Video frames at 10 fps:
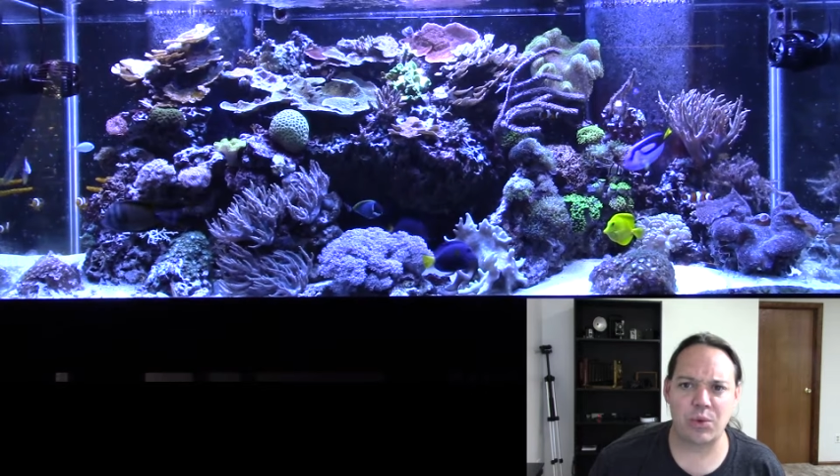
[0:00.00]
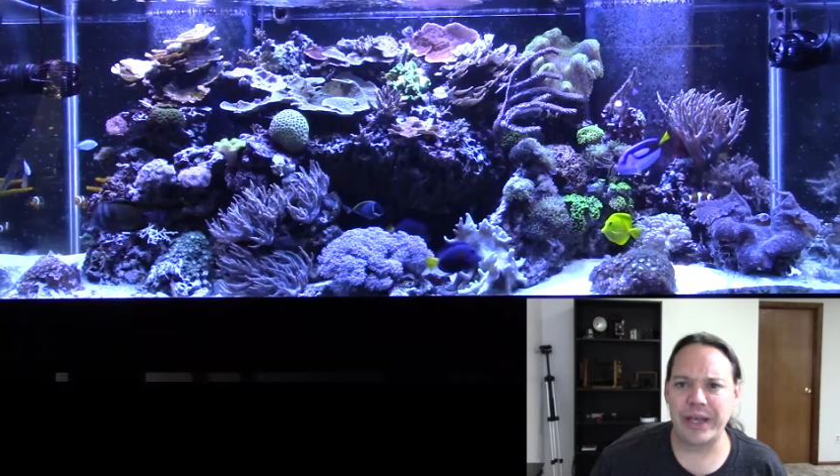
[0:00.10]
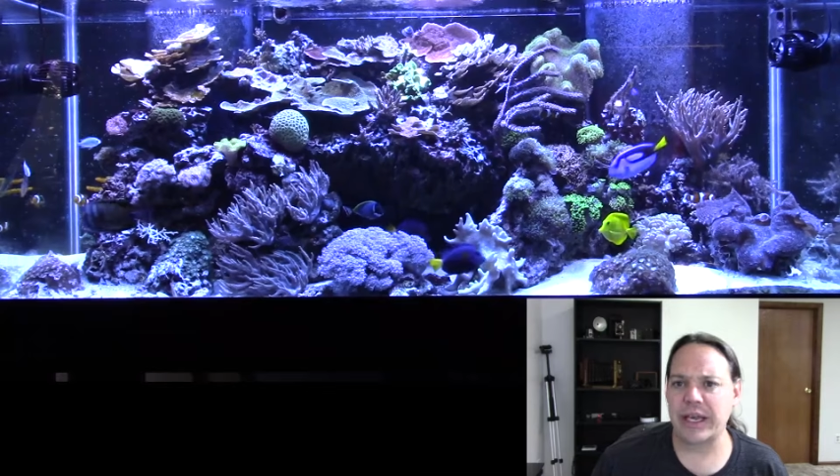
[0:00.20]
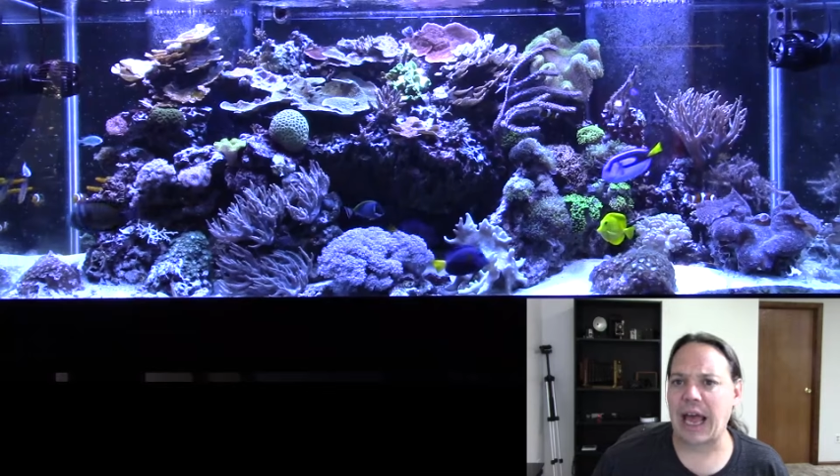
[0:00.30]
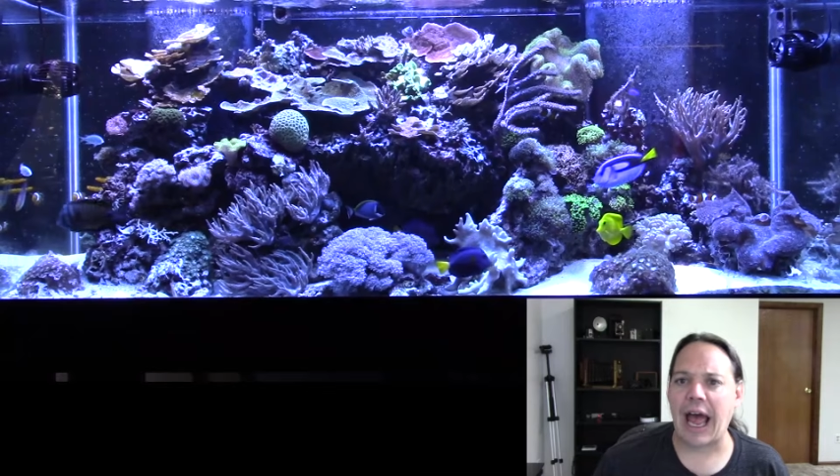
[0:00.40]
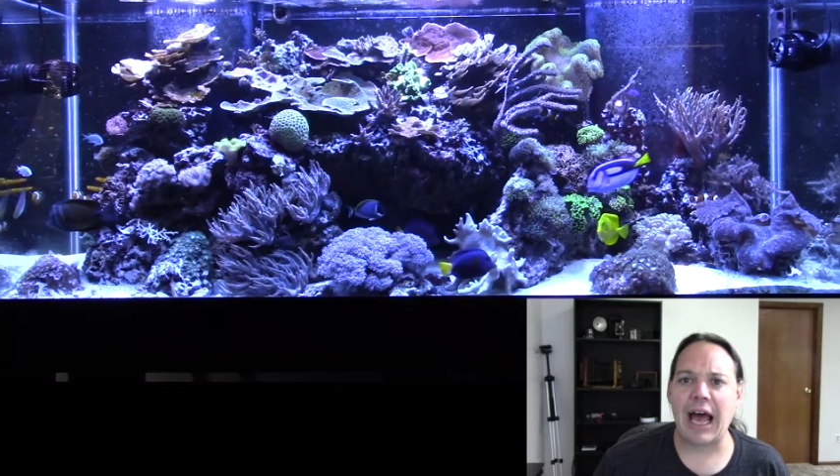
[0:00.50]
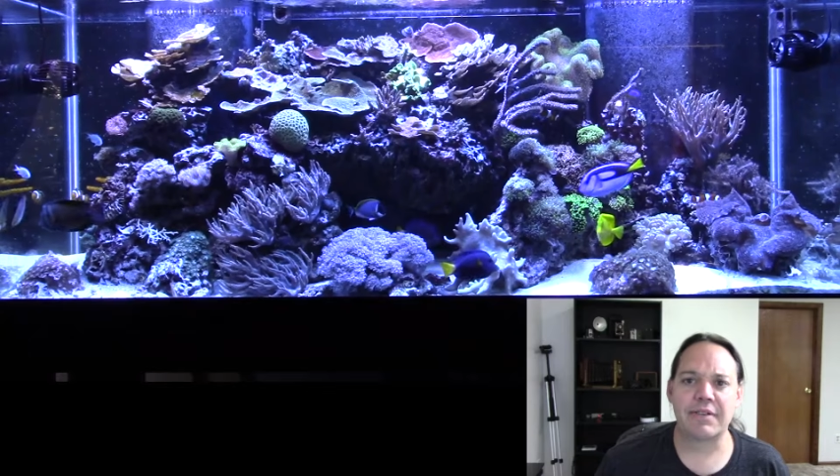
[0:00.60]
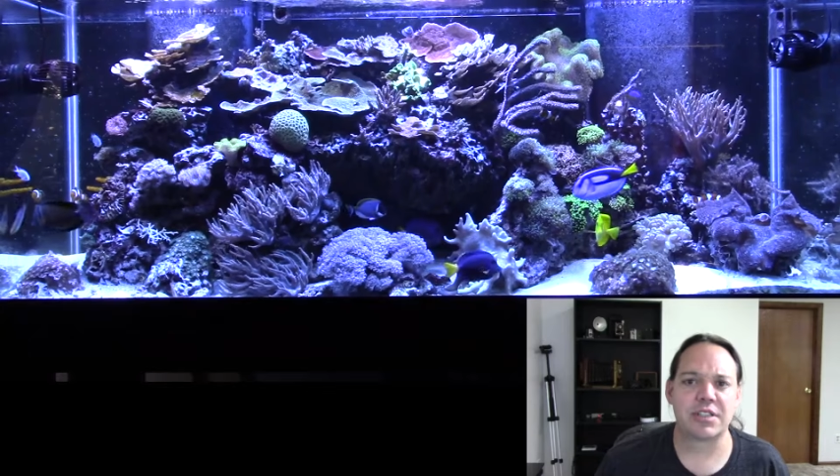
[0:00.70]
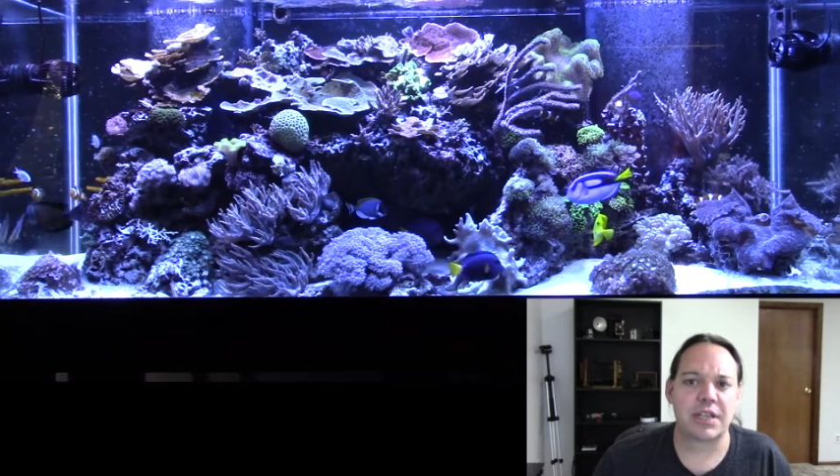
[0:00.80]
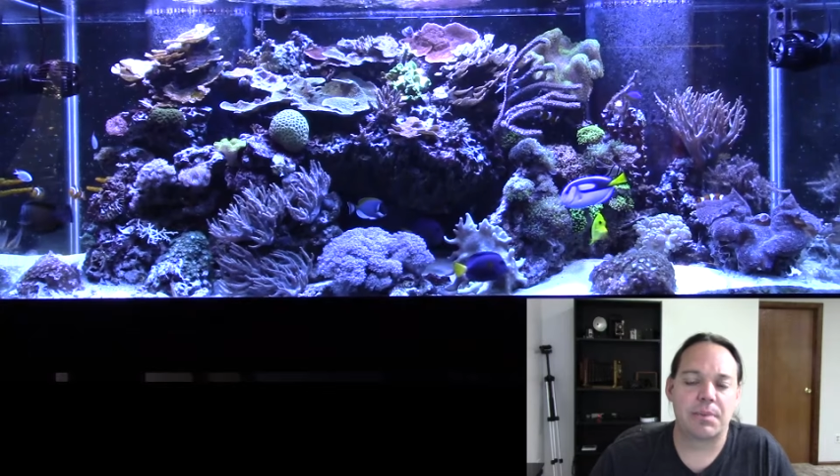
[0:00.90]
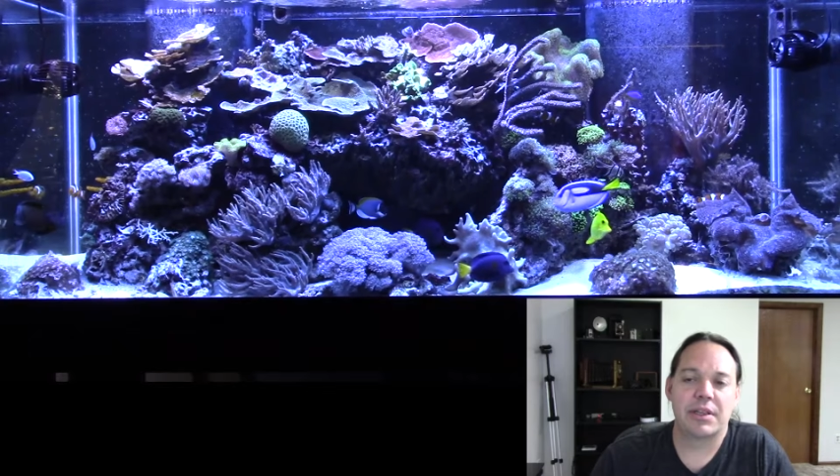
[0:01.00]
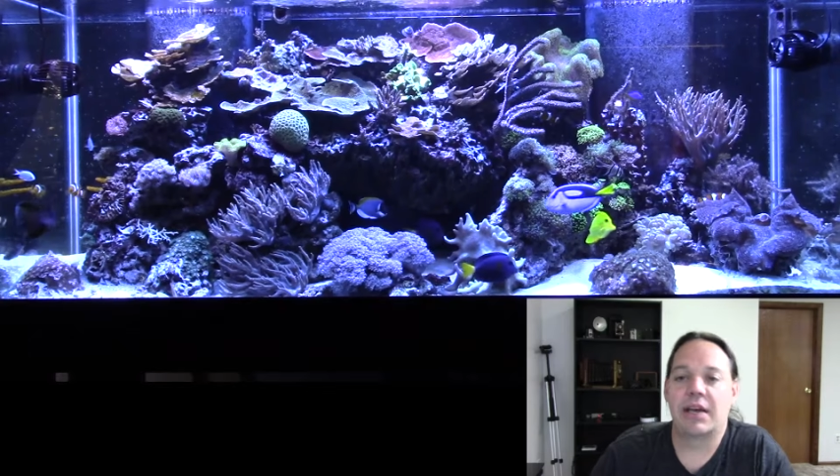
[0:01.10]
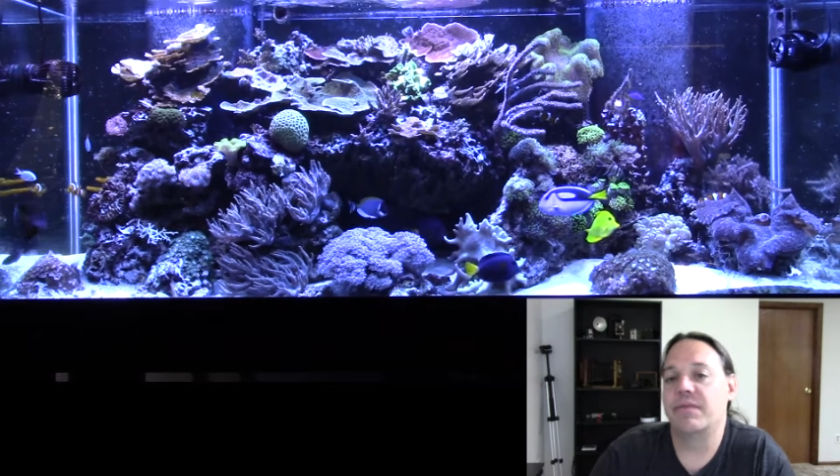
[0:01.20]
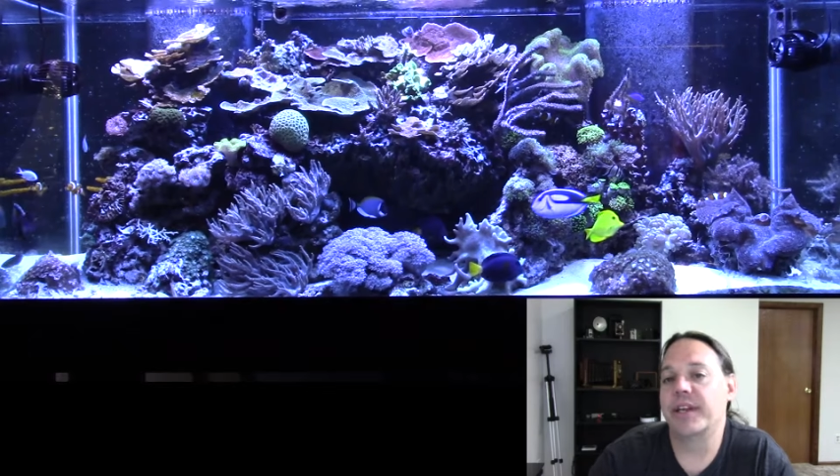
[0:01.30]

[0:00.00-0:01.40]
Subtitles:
and a half since I put that